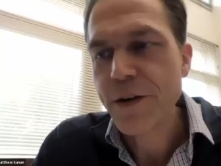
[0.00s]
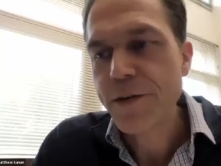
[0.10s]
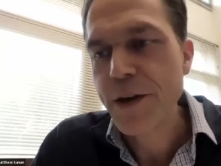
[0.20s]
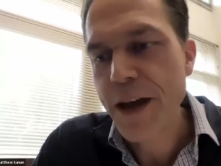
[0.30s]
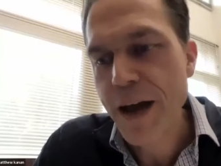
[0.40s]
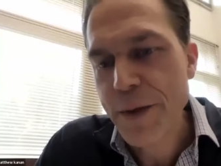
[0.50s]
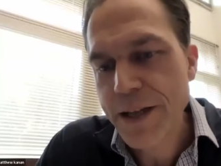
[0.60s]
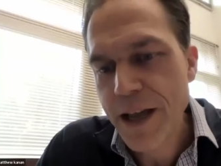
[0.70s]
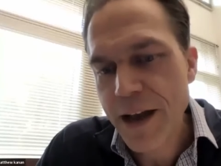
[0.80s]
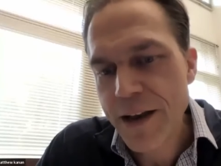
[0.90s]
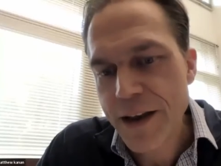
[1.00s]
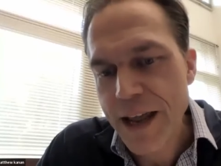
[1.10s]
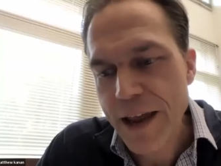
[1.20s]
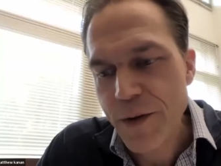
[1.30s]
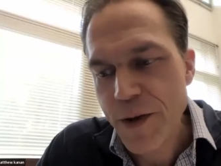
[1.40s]
know if you can comment on
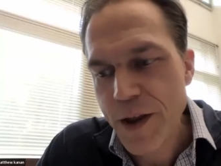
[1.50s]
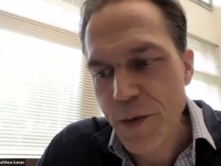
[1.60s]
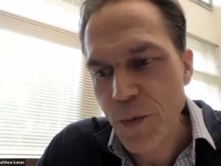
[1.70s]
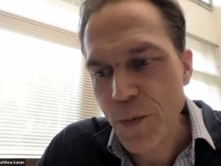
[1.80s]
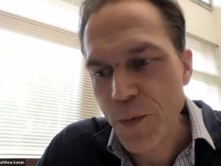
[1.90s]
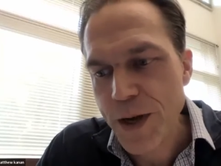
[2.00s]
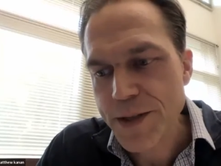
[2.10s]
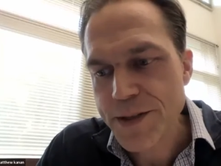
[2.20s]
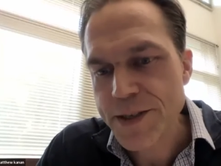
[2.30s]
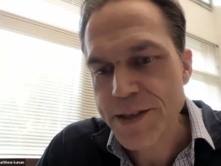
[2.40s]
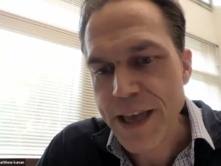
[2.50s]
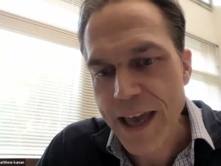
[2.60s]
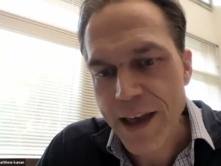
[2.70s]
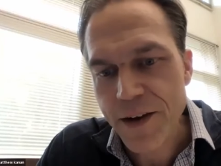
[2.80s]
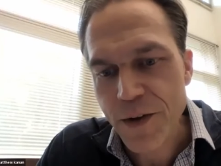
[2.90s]
at what
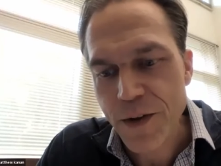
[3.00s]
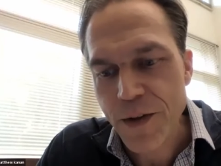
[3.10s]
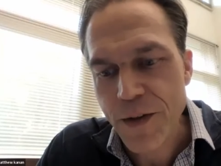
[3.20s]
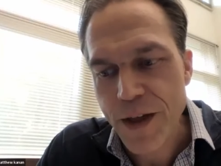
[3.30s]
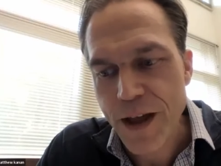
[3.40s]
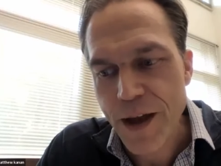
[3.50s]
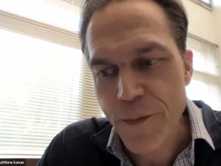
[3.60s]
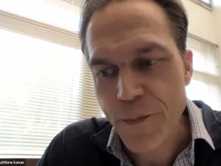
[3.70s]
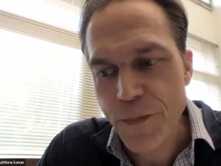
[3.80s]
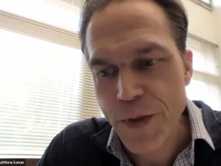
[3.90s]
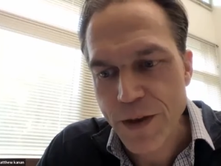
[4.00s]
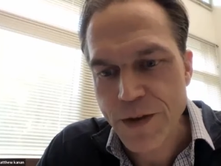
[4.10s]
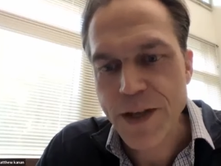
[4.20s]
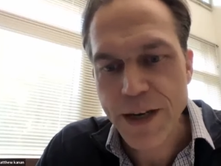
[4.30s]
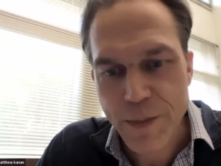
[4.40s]
scale um, you,
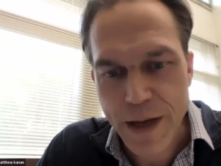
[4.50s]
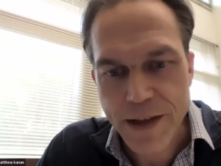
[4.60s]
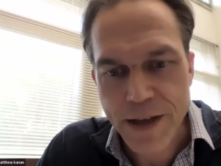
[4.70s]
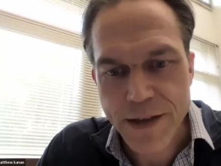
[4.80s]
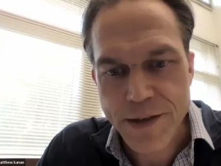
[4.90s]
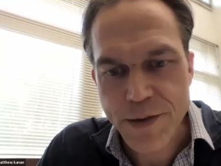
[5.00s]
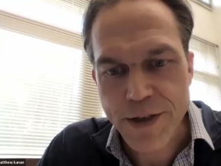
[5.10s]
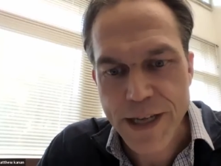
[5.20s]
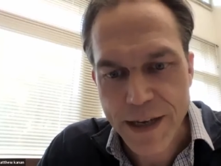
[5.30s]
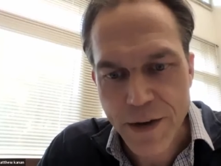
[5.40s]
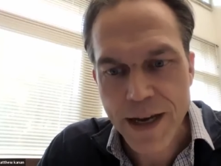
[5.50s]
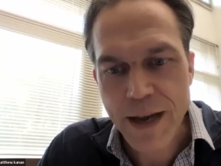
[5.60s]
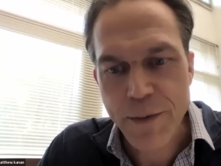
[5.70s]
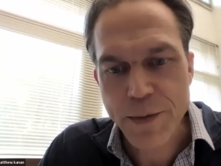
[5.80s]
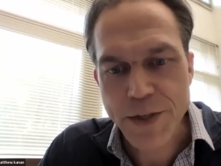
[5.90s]
you, talked about the sort of
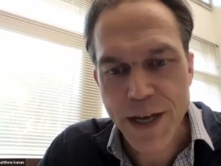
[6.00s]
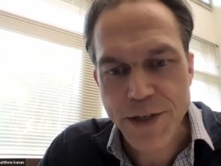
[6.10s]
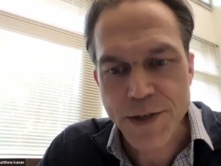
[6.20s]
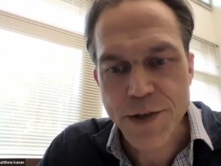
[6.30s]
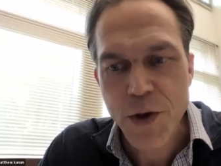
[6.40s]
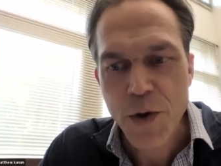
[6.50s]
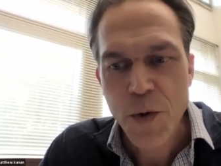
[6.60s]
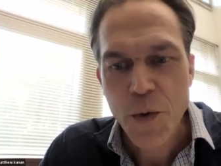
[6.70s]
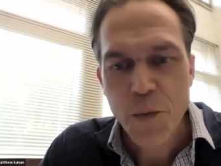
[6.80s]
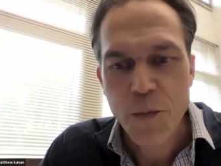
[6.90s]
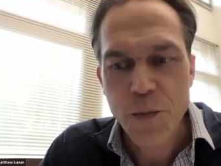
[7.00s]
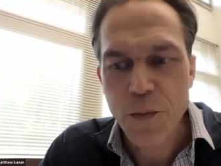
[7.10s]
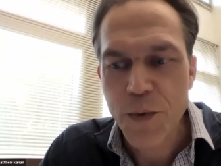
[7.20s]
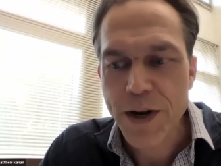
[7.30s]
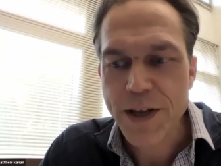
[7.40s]
techno-economic projections. W-
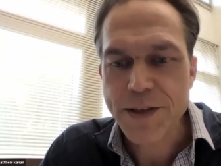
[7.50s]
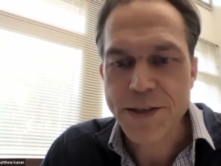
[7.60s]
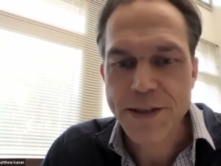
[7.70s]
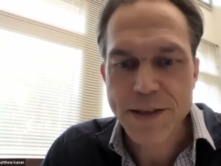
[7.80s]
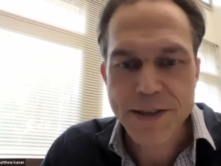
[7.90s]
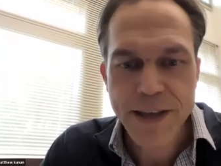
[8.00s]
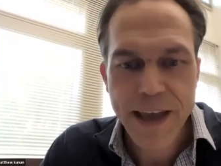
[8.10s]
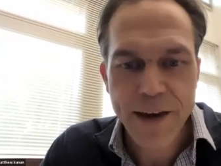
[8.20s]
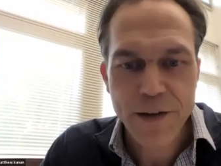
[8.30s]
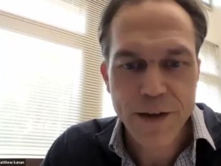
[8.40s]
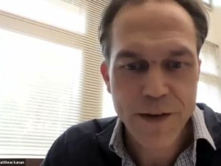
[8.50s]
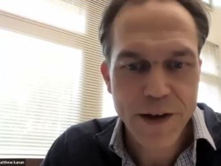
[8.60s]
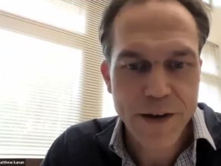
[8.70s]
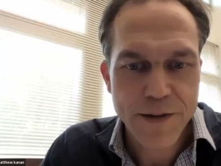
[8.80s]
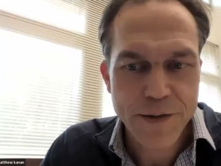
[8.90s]
what is the scale of a